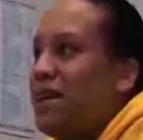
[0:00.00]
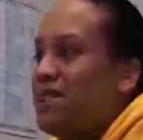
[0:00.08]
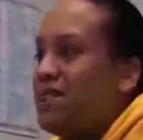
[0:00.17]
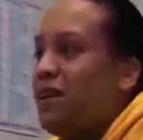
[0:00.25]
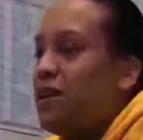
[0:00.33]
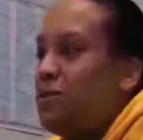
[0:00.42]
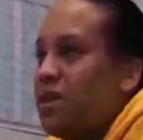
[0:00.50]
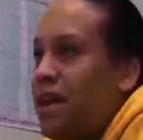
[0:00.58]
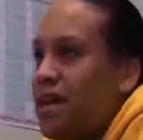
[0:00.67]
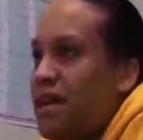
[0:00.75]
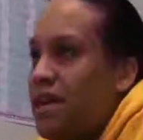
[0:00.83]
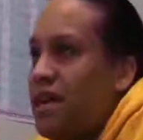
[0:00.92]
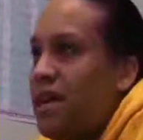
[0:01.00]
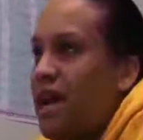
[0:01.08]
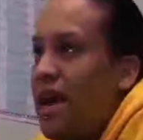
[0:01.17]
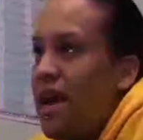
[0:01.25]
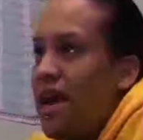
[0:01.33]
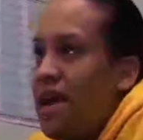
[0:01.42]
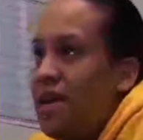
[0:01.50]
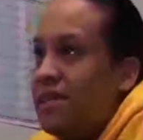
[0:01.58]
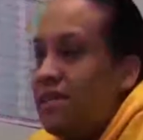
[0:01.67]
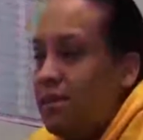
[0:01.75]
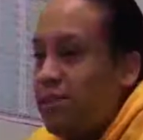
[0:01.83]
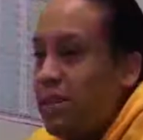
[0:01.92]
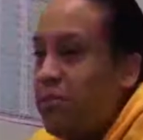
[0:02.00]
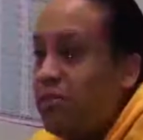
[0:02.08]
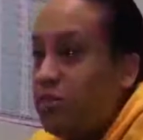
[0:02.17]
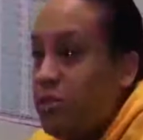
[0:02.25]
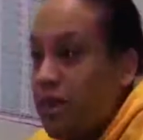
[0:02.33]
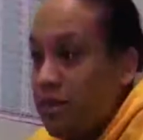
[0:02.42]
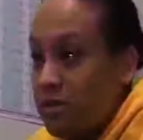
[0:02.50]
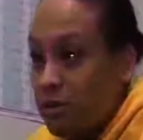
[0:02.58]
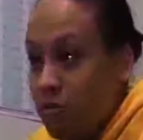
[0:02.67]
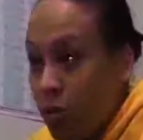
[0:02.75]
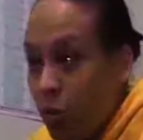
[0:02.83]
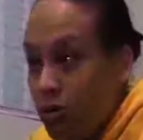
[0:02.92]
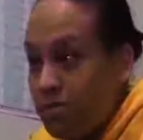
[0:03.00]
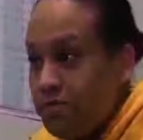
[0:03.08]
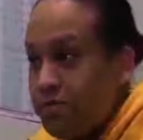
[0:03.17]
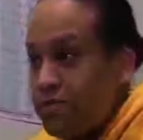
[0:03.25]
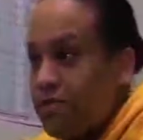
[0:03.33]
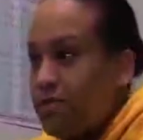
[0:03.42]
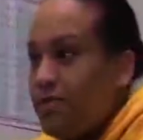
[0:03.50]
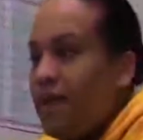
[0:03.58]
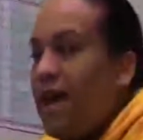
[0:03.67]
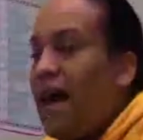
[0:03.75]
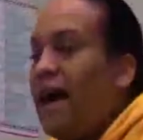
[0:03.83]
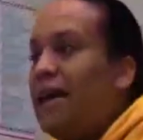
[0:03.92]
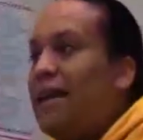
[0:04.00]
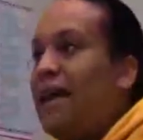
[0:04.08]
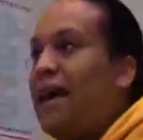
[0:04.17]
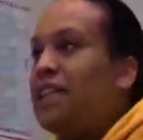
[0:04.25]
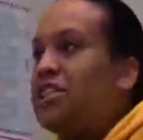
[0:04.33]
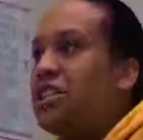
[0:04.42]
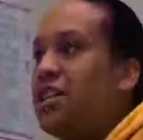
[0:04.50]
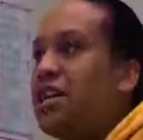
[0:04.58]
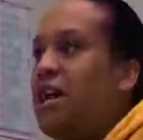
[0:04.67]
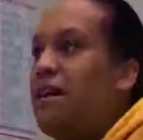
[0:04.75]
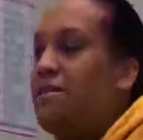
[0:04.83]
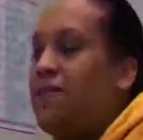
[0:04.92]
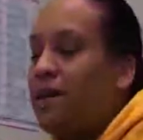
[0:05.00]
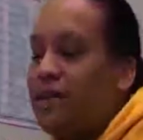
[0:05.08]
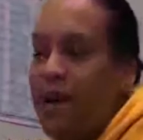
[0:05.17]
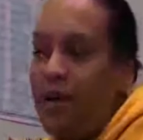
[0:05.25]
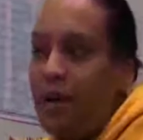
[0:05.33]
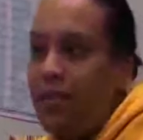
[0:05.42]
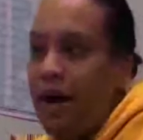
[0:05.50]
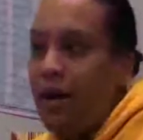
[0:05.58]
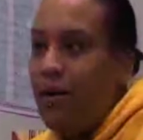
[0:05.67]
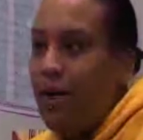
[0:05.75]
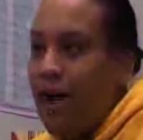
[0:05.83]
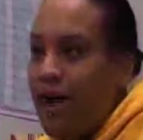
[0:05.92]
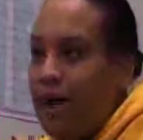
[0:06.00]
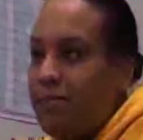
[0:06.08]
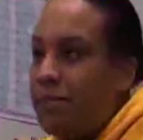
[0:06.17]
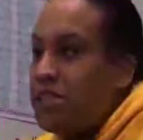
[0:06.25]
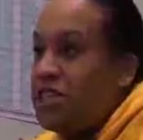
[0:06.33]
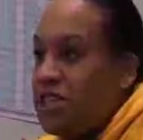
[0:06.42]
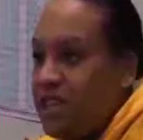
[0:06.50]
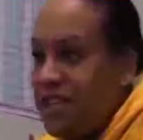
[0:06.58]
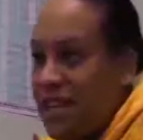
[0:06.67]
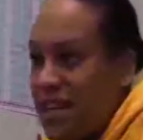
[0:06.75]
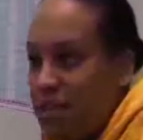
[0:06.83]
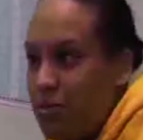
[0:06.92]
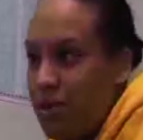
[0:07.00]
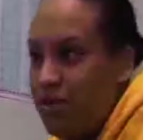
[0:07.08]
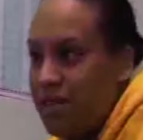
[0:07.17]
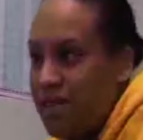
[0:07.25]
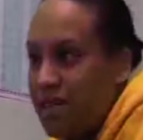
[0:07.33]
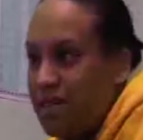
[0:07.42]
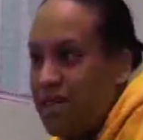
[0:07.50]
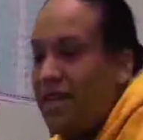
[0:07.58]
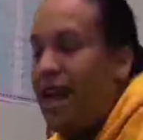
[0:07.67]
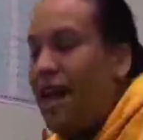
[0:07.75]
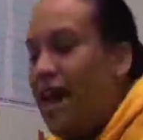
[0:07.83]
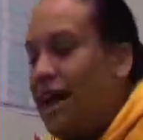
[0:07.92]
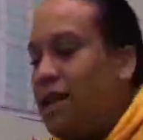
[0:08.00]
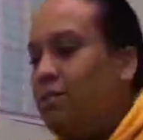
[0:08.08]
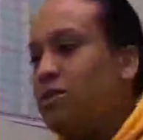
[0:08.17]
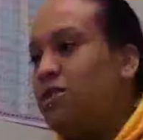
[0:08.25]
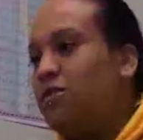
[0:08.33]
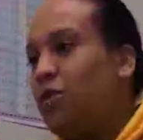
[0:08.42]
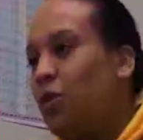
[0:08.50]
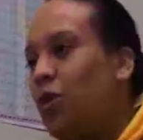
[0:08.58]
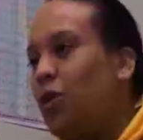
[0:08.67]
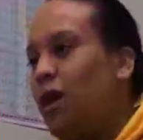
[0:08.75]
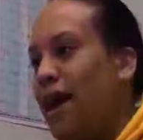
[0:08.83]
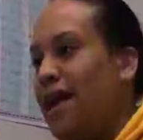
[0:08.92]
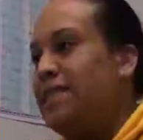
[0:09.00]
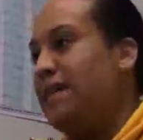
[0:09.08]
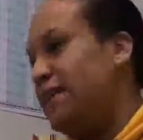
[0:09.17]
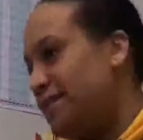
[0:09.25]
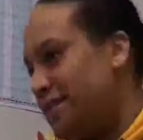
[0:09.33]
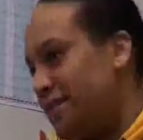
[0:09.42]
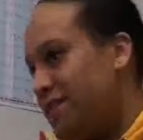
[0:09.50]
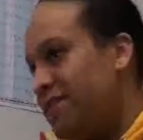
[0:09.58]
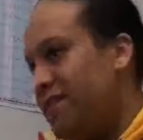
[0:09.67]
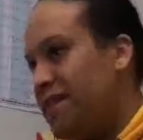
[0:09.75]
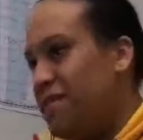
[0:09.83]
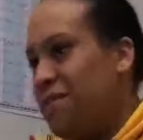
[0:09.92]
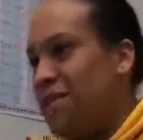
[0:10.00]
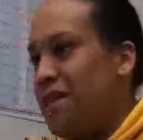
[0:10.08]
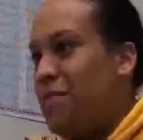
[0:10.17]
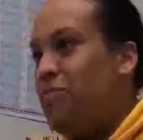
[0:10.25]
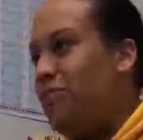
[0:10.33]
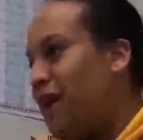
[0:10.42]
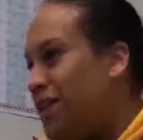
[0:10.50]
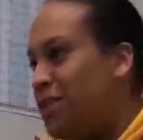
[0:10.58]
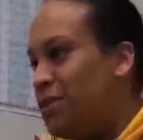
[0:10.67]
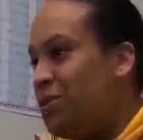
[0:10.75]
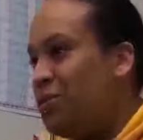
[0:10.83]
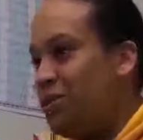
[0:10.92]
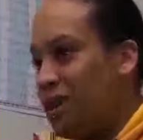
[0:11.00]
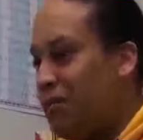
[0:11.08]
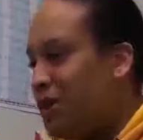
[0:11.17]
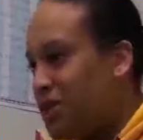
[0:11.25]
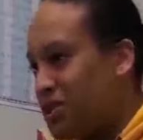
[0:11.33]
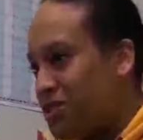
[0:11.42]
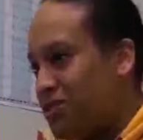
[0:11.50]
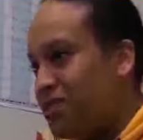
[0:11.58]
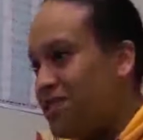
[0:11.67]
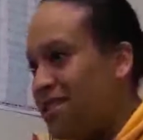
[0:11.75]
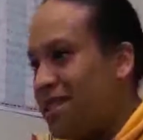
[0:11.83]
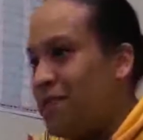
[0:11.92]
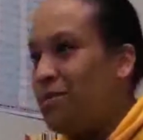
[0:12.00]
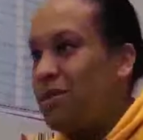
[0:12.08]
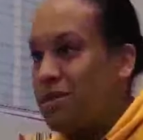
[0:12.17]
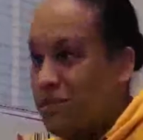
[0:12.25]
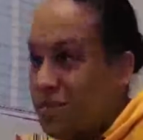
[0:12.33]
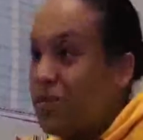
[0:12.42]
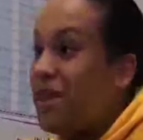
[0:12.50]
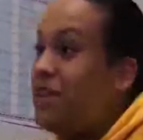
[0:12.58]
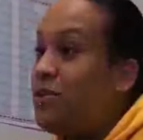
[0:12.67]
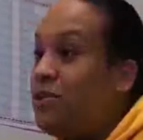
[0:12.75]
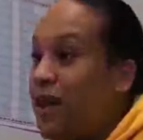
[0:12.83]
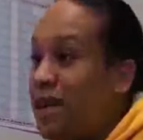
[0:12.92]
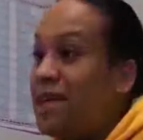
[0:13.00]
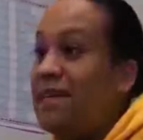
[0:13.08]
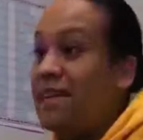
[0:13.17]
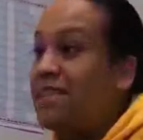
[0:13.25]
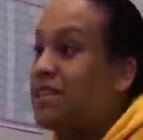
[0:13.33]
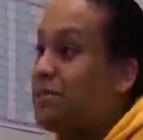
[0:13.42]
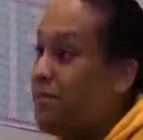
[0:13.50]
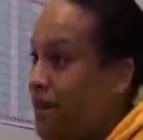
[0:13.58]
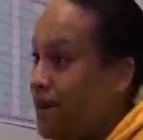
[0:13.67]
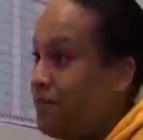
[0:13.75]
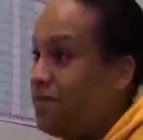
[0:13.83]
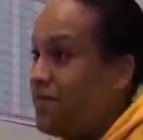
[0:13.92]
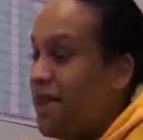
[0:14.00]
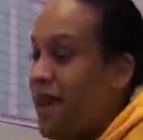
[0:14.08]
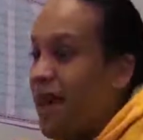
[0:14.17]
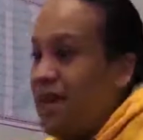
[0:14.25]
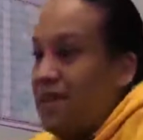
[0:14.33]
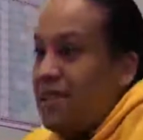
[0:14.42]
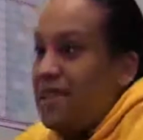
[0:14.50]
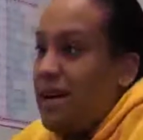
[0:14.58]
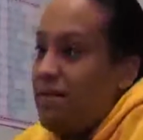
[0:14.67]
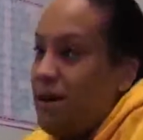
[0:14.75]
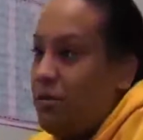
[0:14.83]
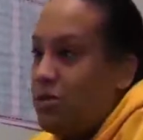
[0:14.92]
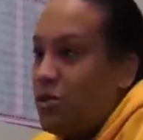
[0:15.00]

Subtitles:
I started with Nike in September of 2004. And I actually found out about a position that Nike were advertising, and it was for a dancer for their brand new commercials that was for their new Nike dance campaign. And at the time that was